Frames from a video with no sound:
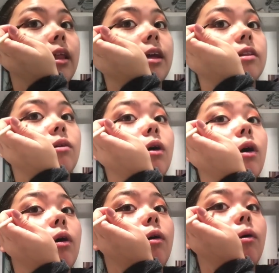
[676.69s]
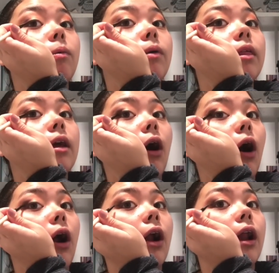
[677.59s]
Like, don't go really
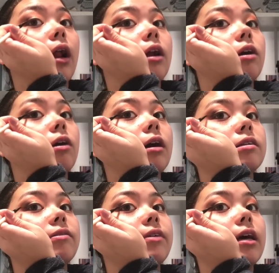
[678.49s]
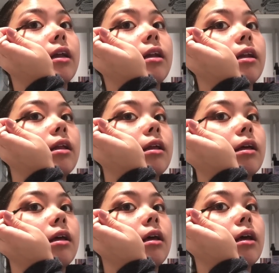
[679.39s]
hard and aggressive in,
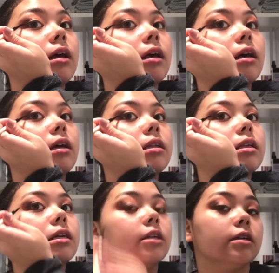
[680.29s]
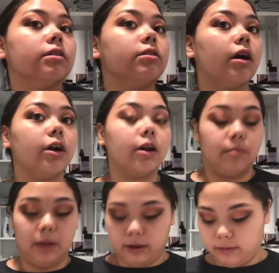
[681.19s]
because like chances are you're
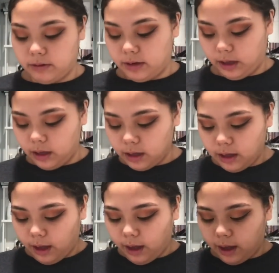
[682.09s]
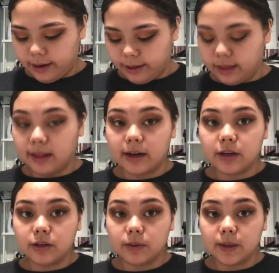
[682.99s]
gonna make a mistake, and the lighter
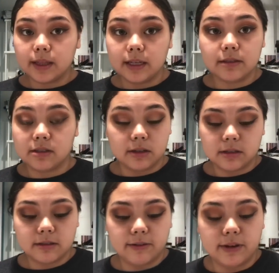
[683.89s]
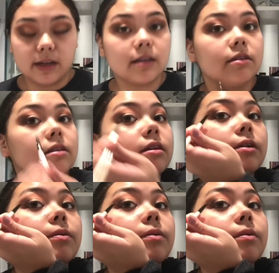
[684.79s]
you do it, the easier it is to fix.